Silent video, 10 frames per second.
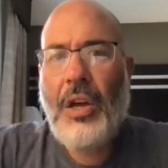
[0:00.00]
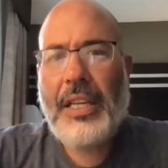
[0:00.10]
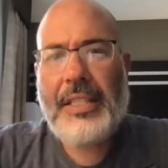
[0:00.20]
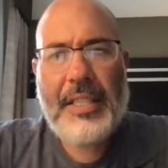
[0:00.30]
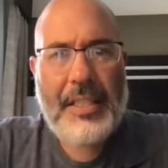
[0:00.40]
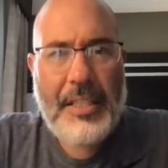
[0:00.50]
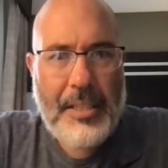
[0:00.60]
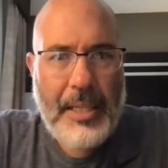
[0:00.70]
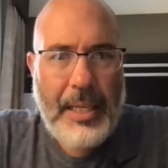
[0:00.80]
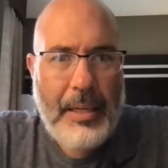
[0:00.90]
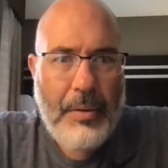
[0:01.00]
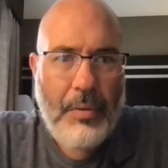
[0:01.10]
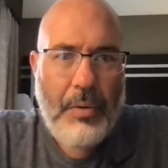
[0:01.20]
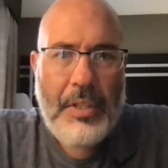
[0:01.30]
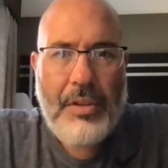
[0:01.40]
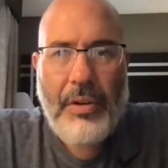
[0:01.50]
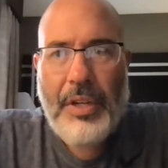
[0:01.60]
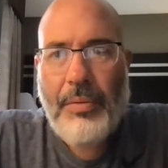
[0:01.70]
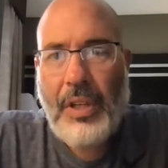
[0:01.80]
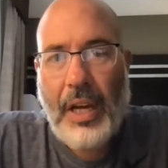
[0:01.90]
consistency is going
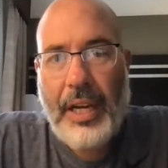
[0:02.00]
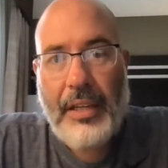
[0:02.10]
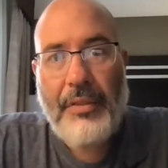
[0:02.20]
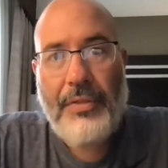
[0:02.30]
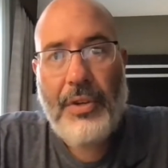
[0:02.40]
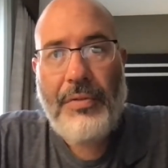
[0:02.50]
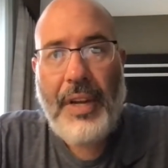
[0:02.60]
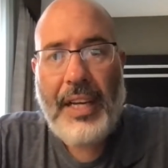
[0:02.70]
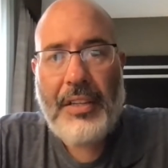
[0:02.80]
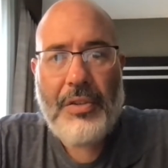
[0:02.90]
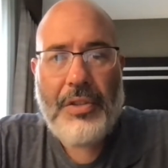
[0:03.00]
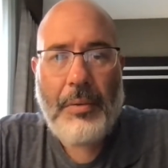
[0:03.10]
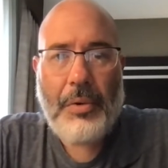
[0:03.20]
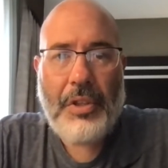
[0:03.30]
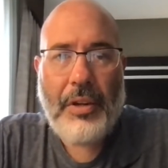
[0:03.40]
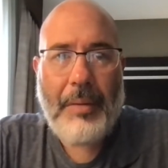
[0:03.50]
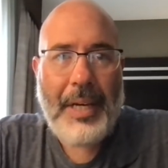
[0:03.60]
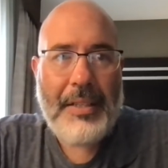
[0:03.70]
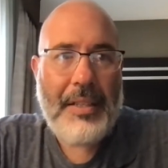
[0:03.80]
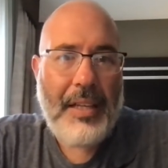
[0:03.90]
to rely on a few factors that we'll talk
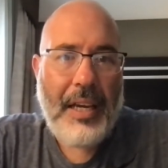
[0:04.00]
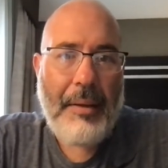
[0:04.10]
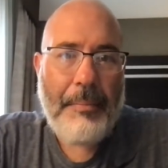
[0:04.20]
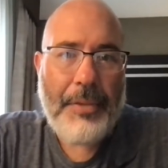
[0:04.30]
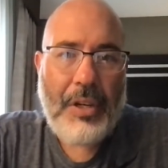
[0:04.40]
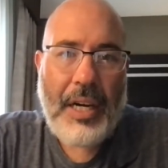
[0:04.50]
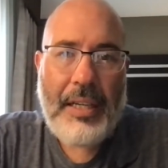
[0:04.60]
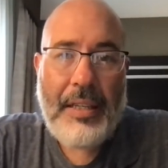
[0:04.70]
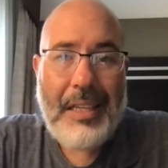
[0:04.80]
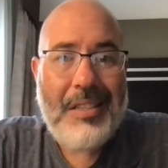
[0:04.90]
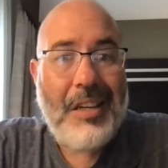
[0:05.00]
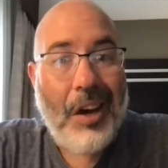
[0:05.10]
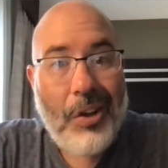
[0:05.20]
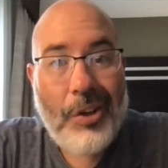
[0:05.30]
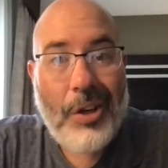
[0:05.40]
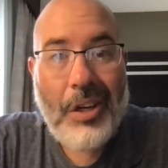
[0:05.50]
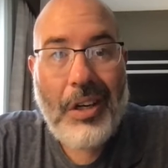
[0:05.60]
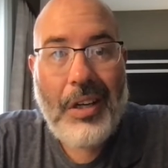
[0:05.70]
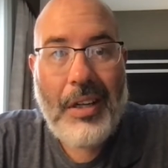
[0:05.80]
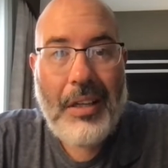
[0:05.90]
about today. All right, and that's color,
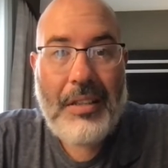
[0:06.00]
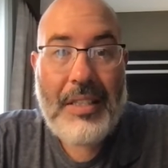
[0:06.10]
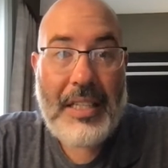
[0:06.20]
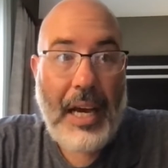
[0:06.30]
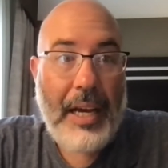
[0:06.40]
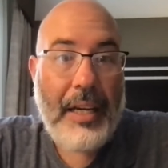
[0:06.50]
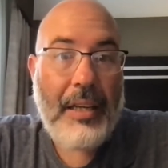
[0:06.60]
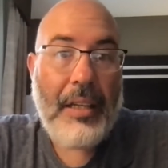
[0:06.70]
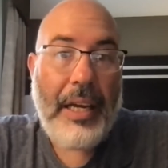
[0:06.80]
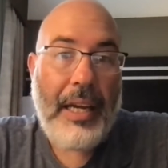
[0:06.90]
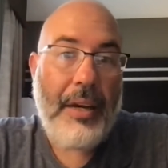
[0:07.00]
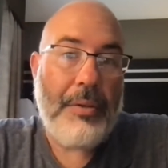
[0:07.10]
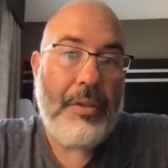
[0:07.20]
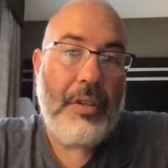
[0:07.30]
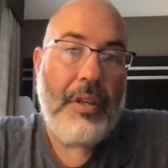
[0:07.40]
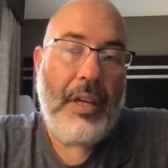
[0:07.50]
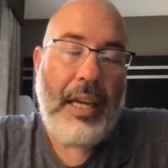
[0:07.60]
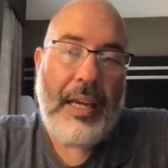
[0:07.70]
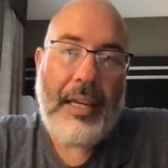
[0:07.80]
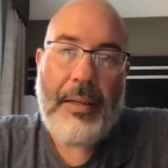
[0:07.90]
design, layout,
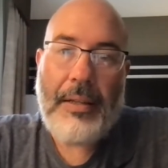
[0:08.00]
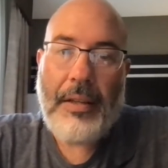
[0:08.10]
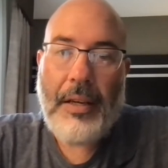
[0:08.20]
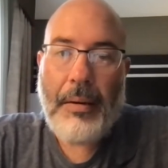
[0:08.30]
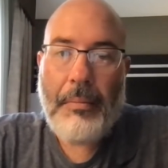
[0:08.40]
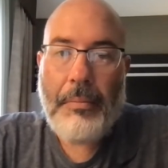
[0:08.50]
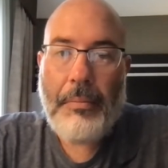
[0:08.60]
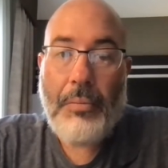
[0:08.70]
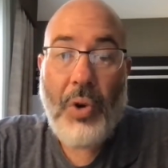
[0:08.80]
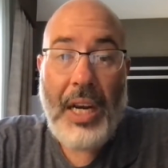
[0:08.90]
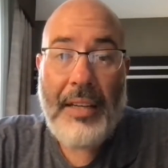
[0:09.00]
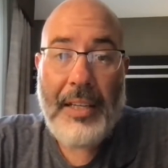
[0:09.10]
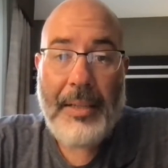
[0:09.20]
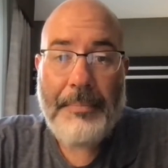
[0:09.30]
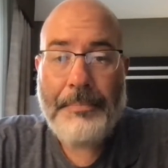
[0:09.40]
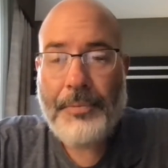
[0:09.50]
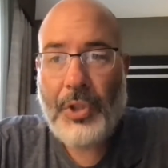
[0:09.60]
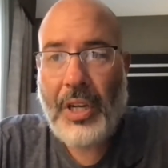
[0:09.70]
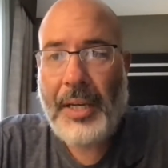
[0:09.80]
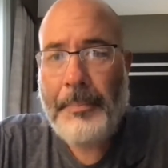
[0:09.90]
and branding.
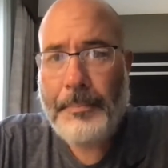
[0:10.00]
Okay,